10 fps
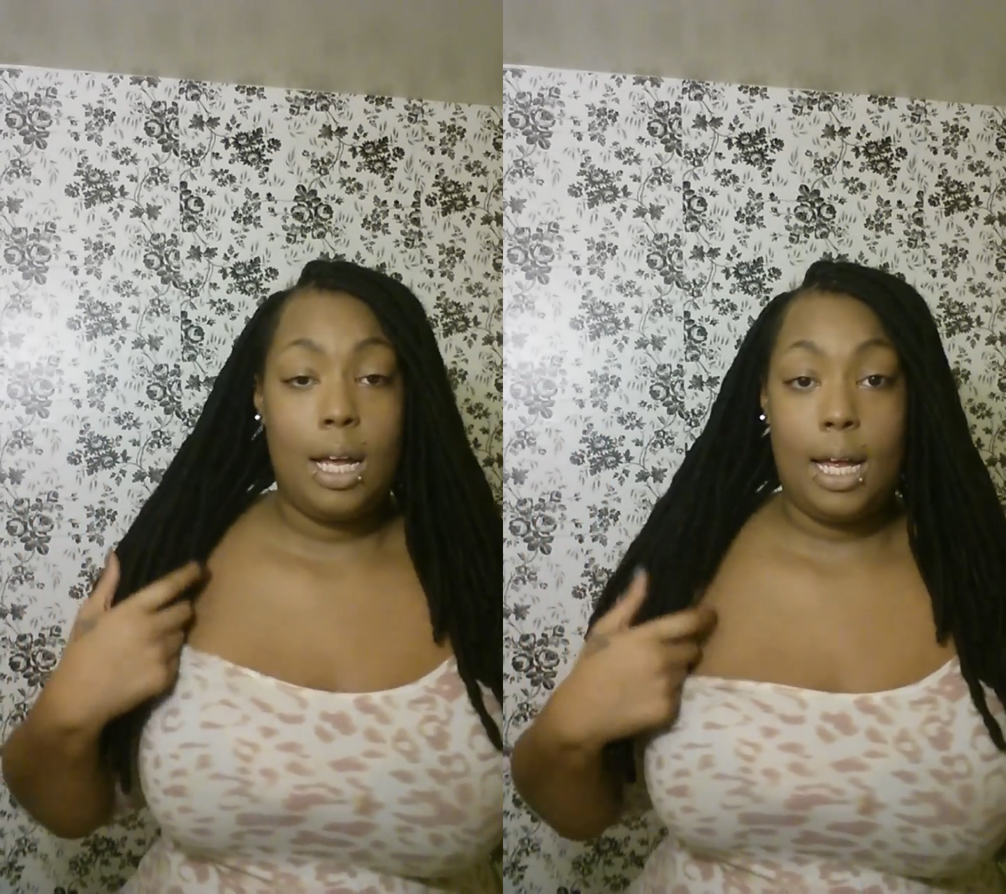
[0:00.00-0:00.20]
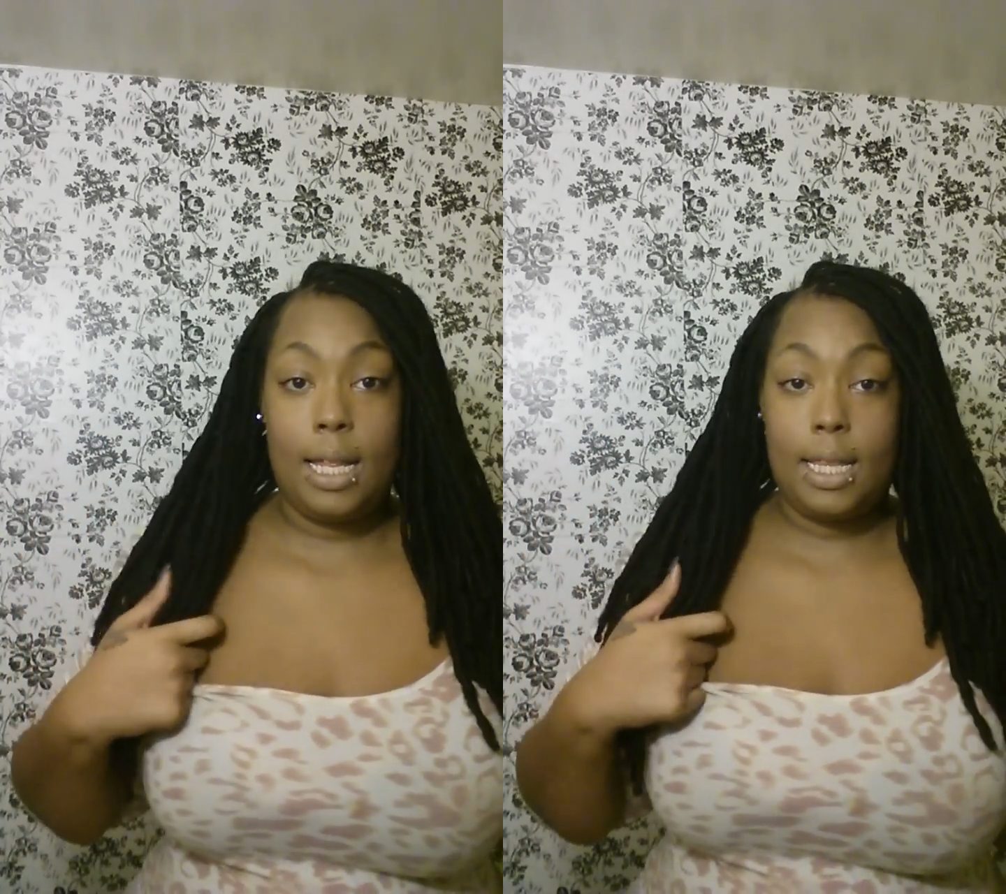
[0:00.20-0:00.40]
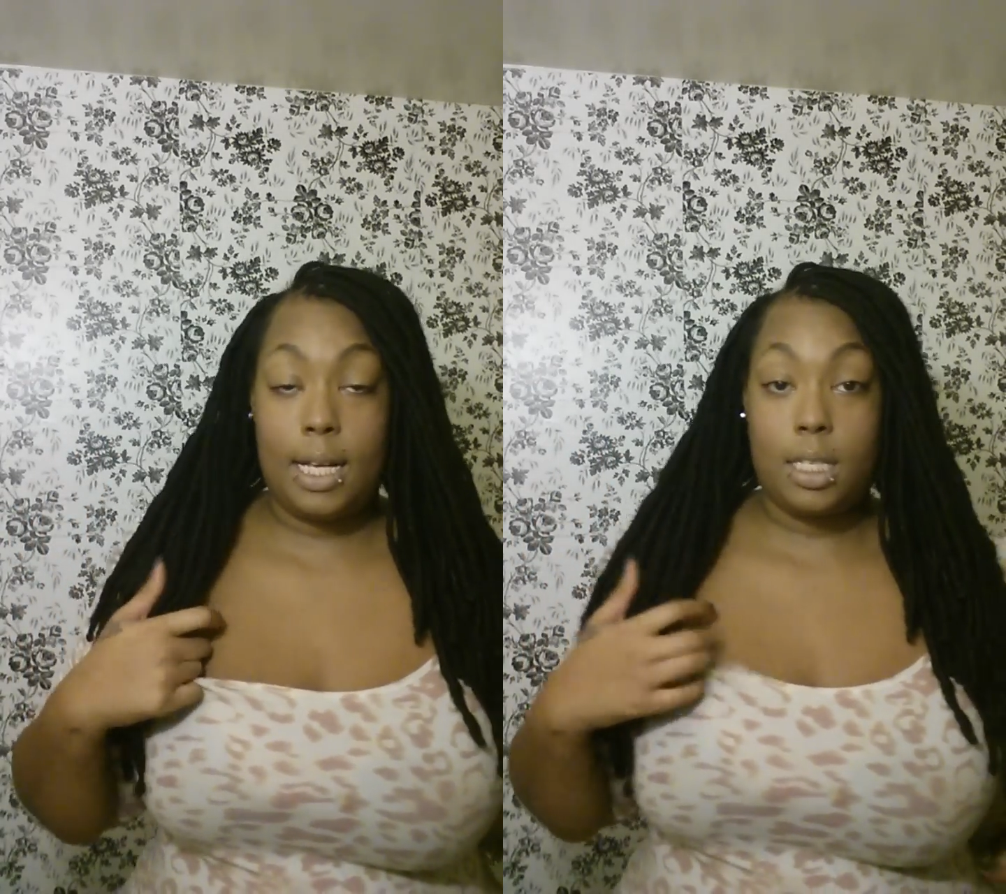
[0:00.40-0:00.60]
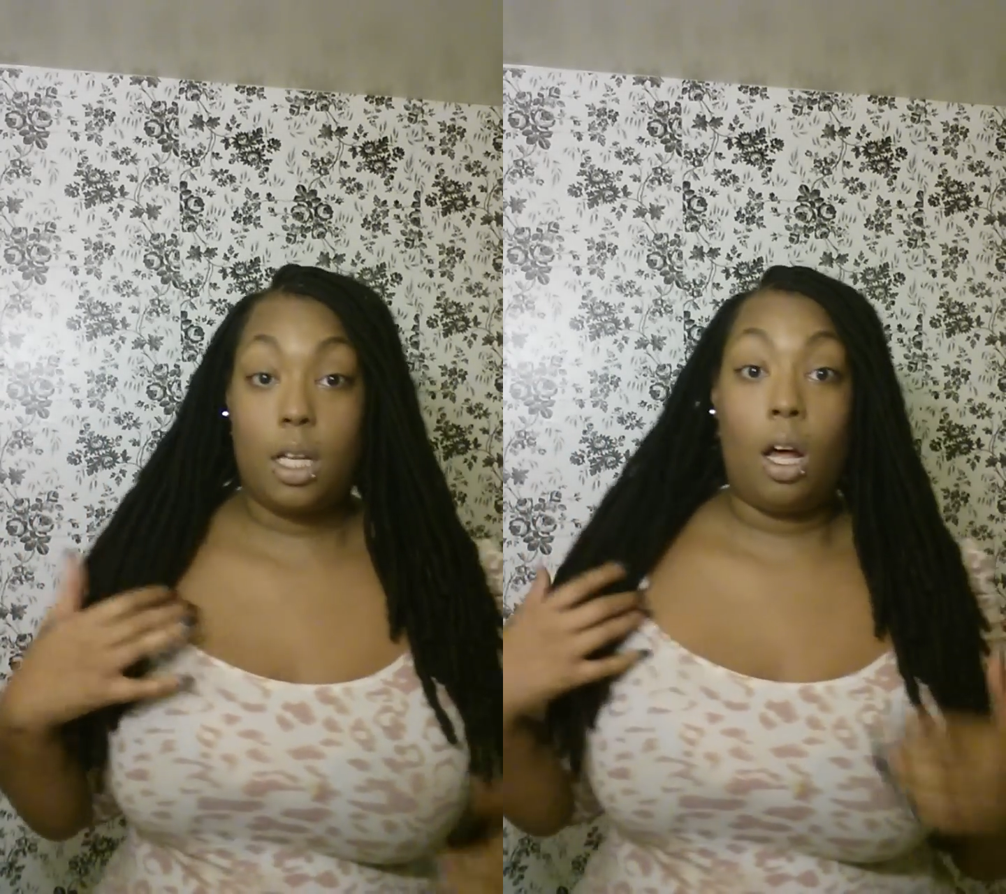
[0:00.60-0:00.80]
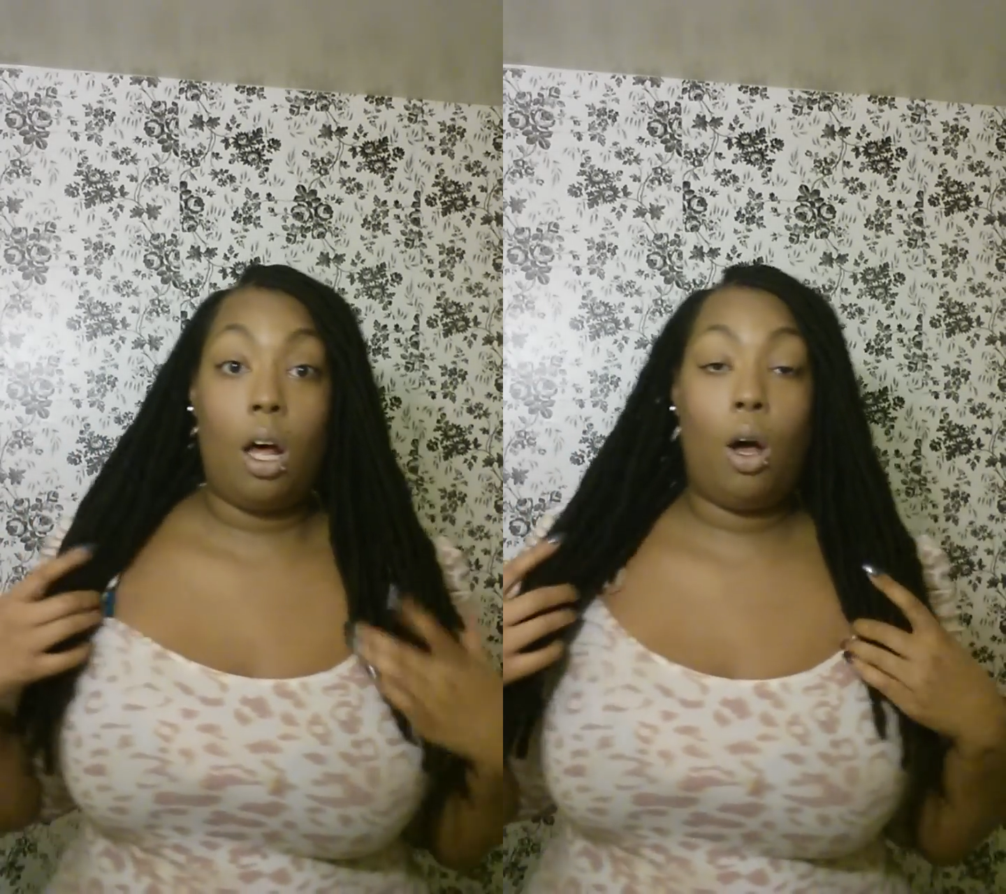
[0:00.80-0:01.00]
and
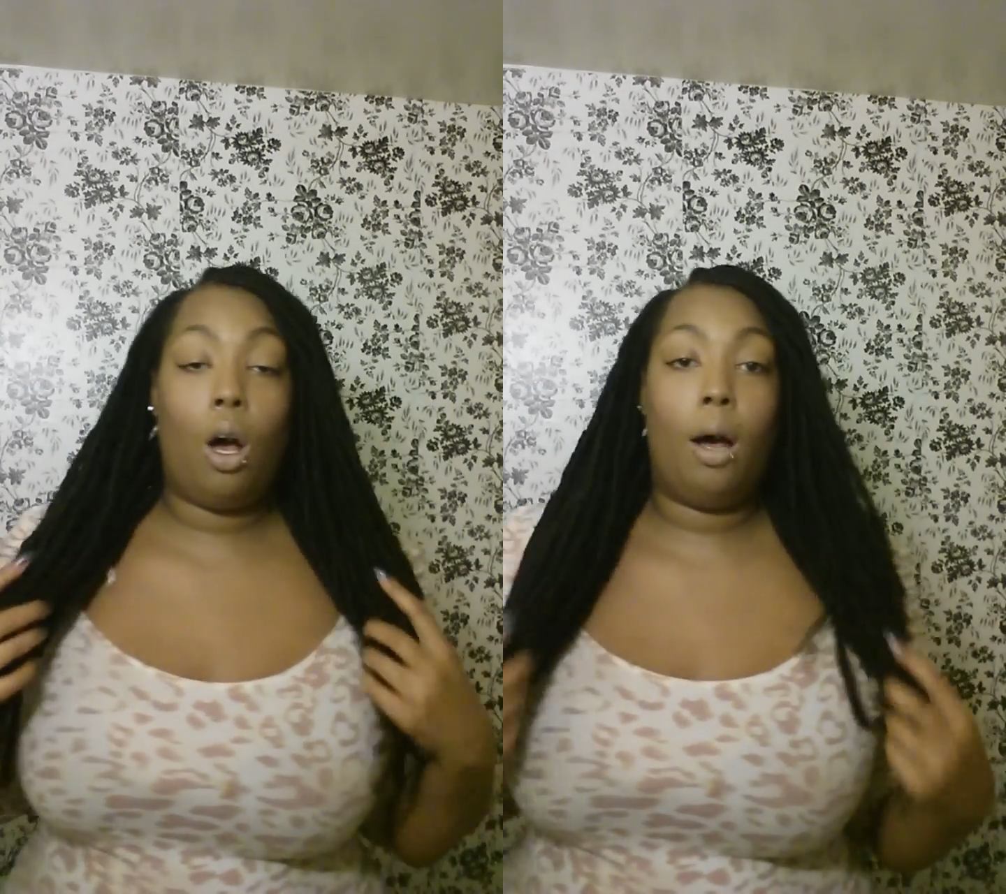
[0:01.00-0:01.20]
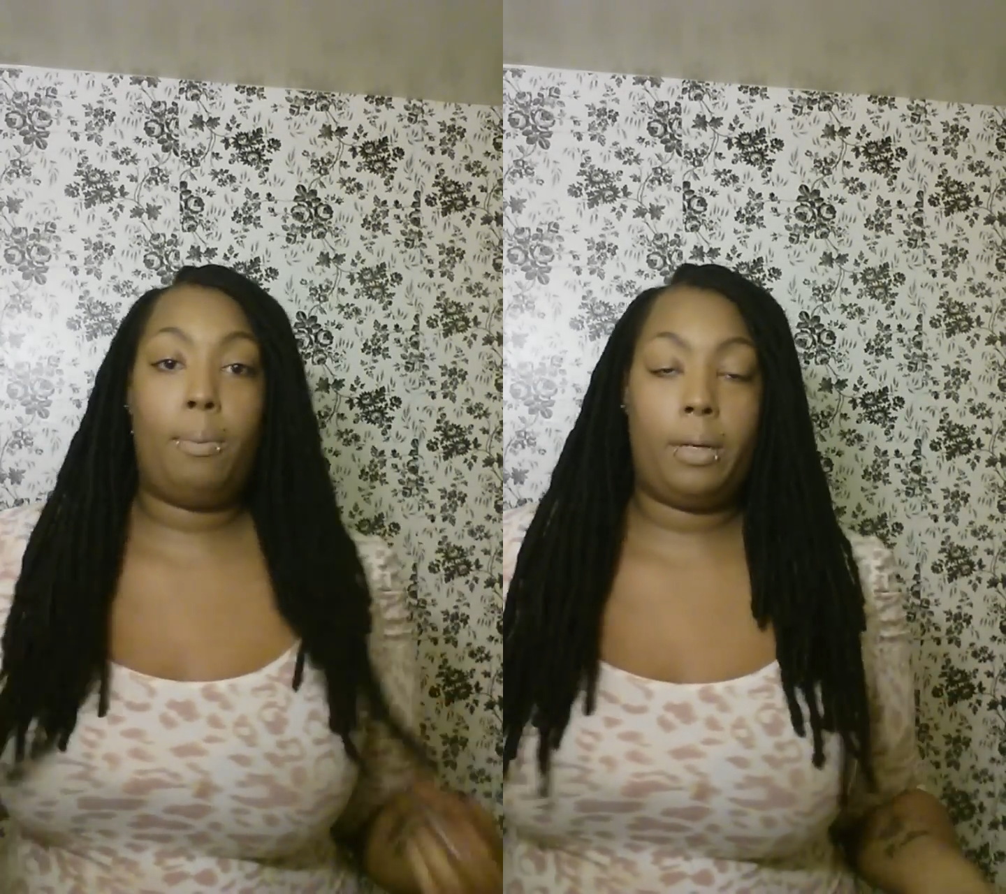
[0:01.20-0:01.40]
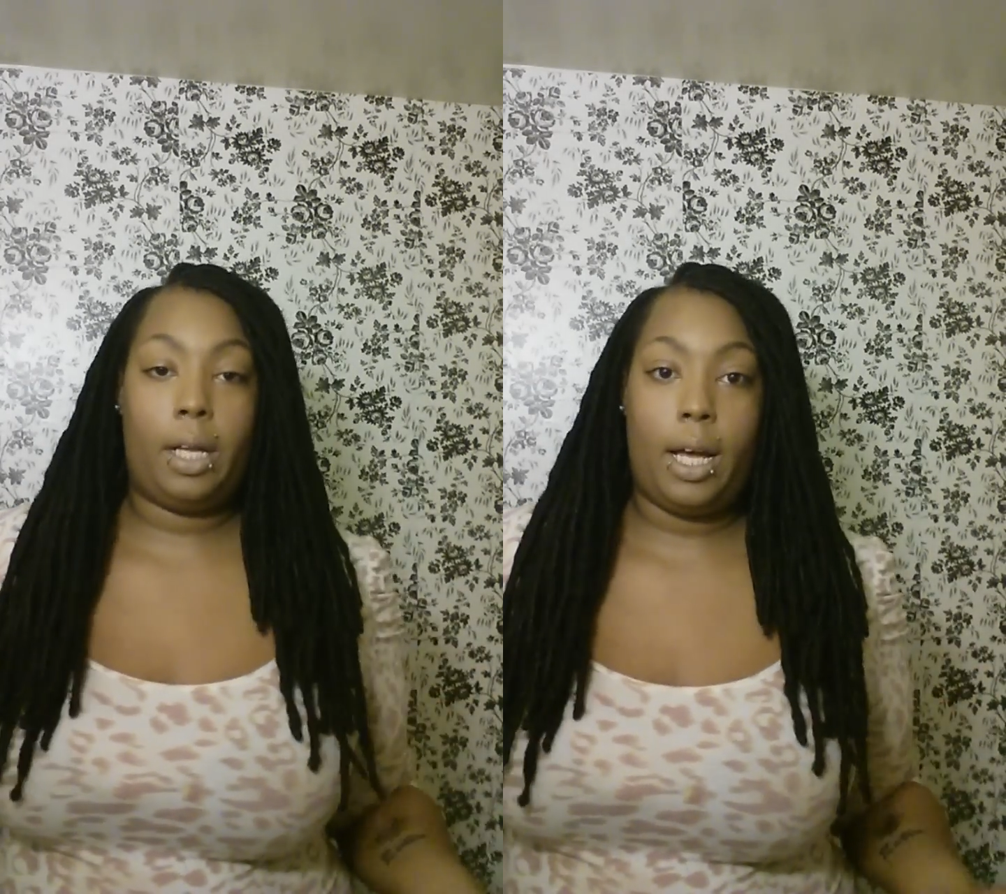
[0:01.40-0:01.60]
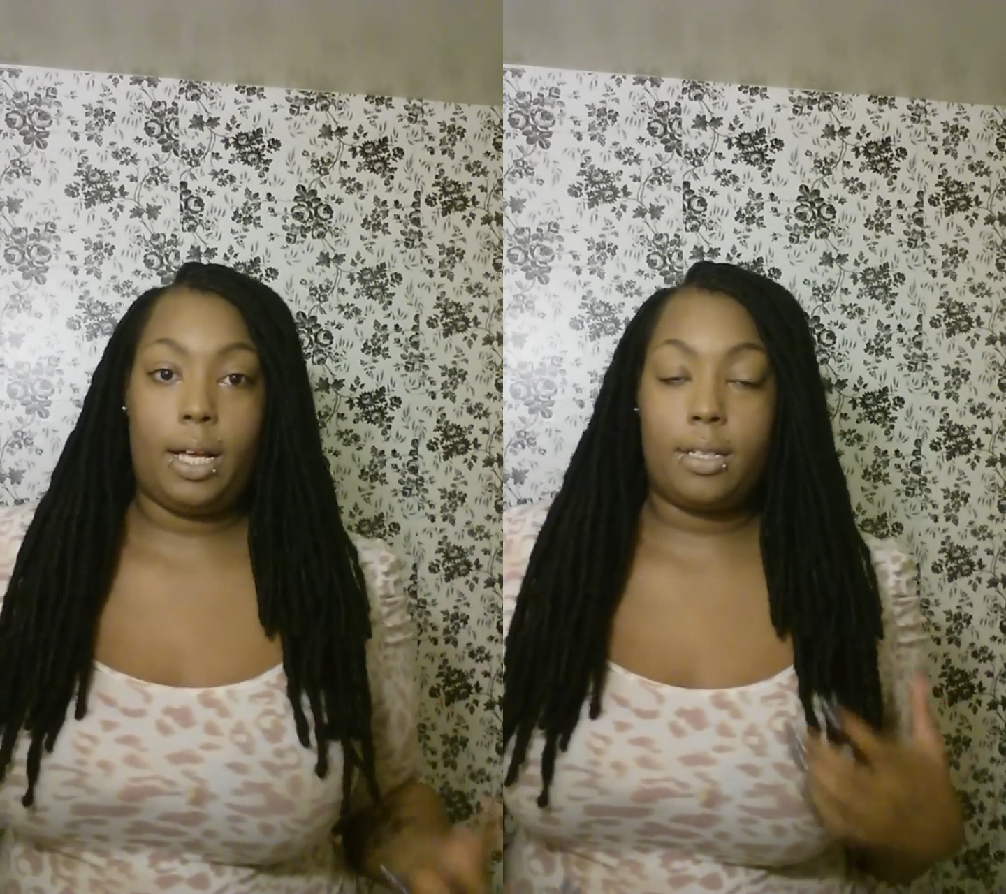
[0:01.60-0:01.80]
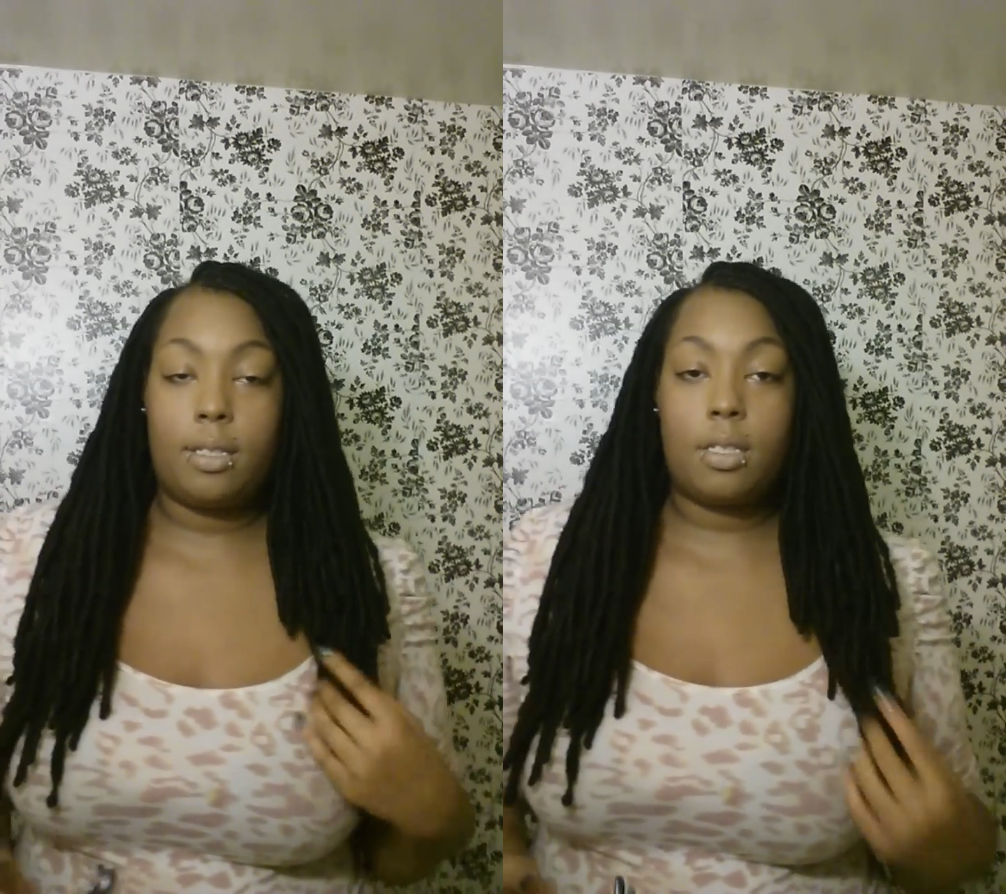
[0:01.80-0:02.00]
that's a
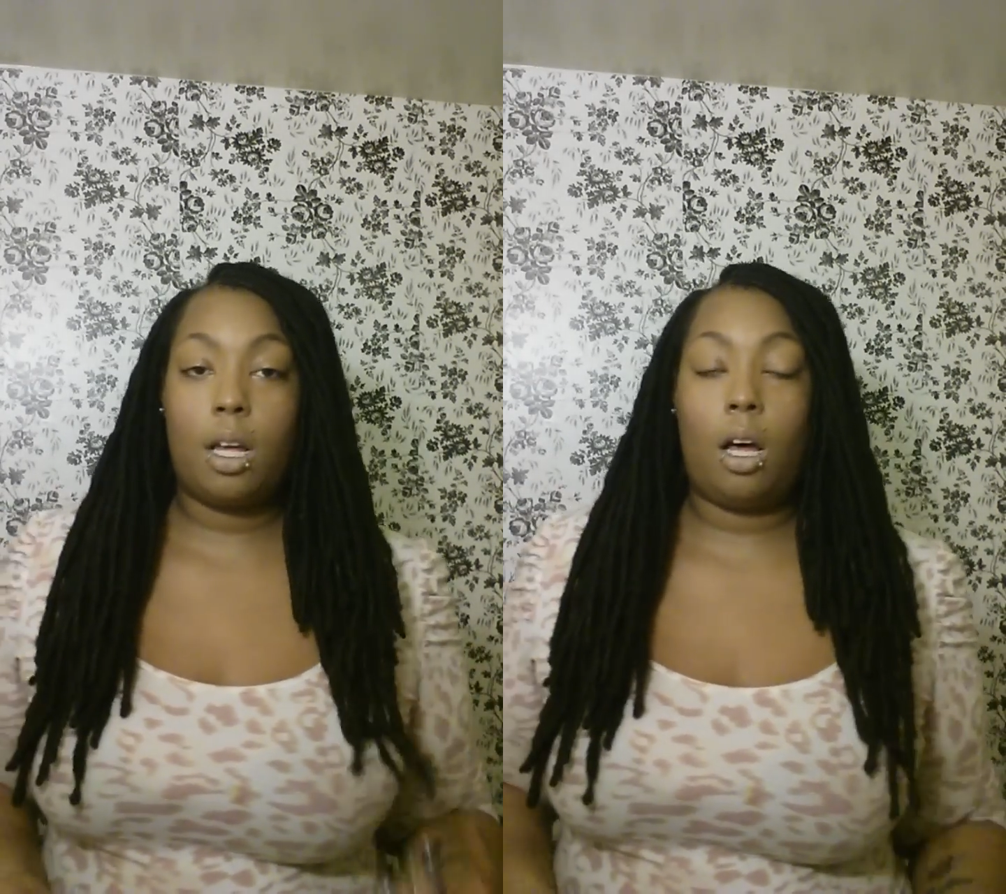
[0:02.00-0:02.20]
plus.